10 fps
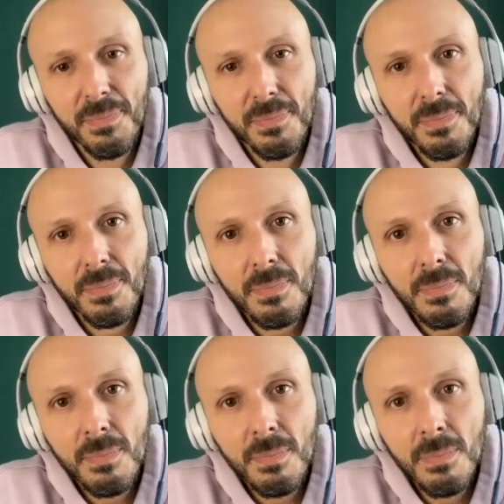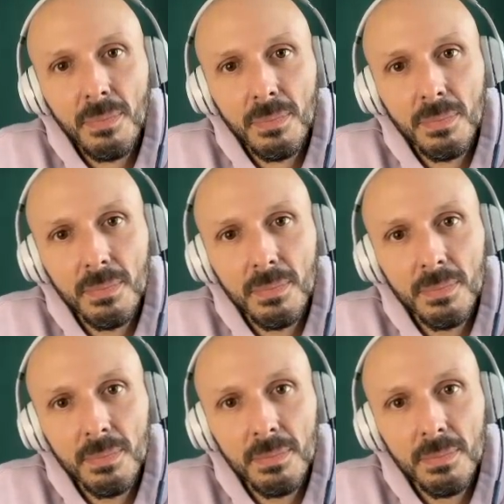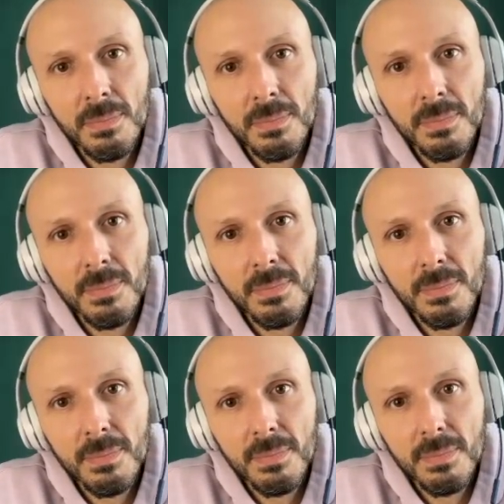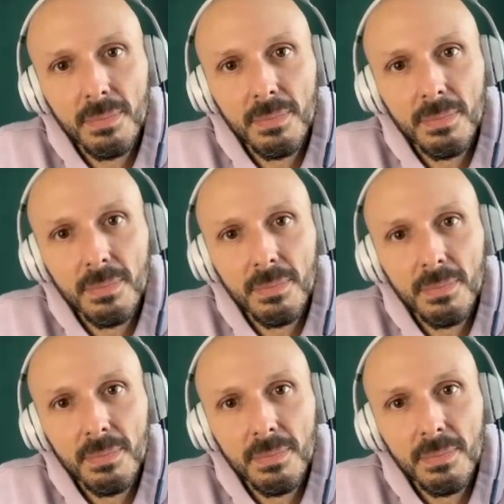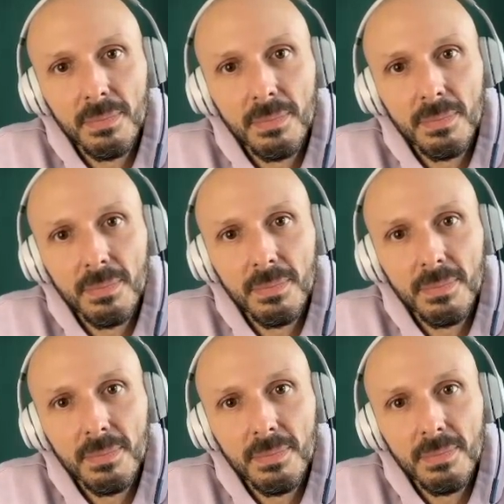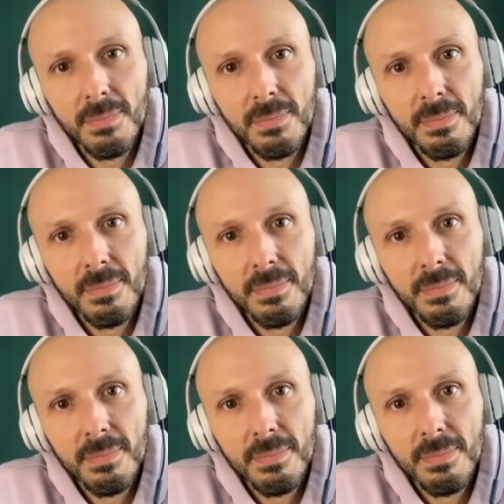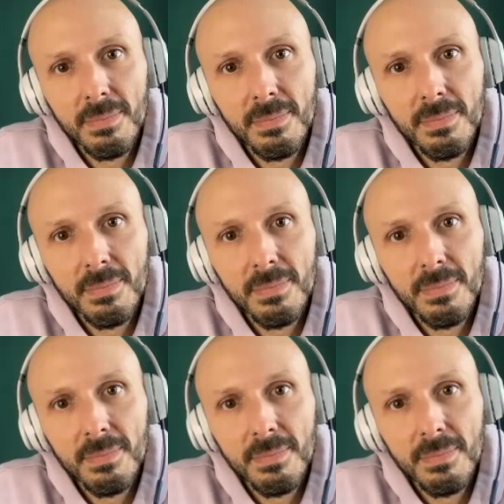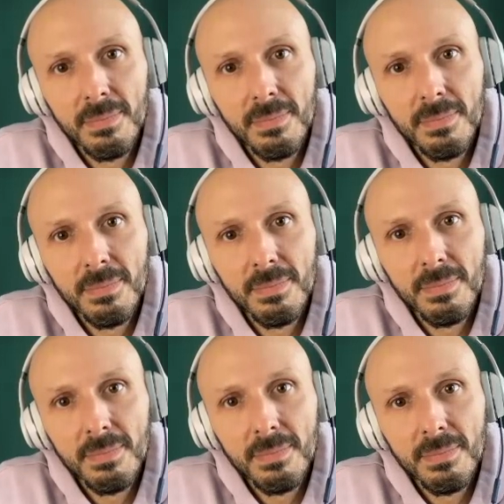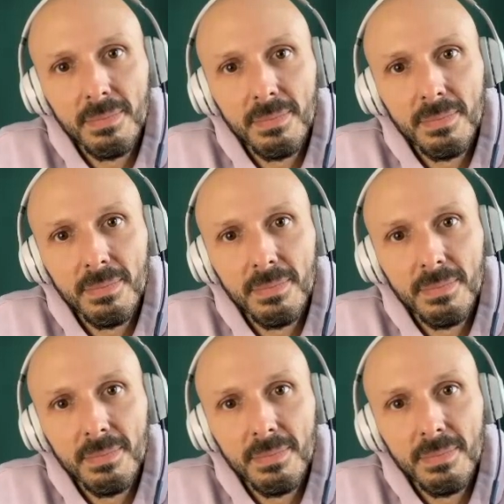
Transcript: (not speaking)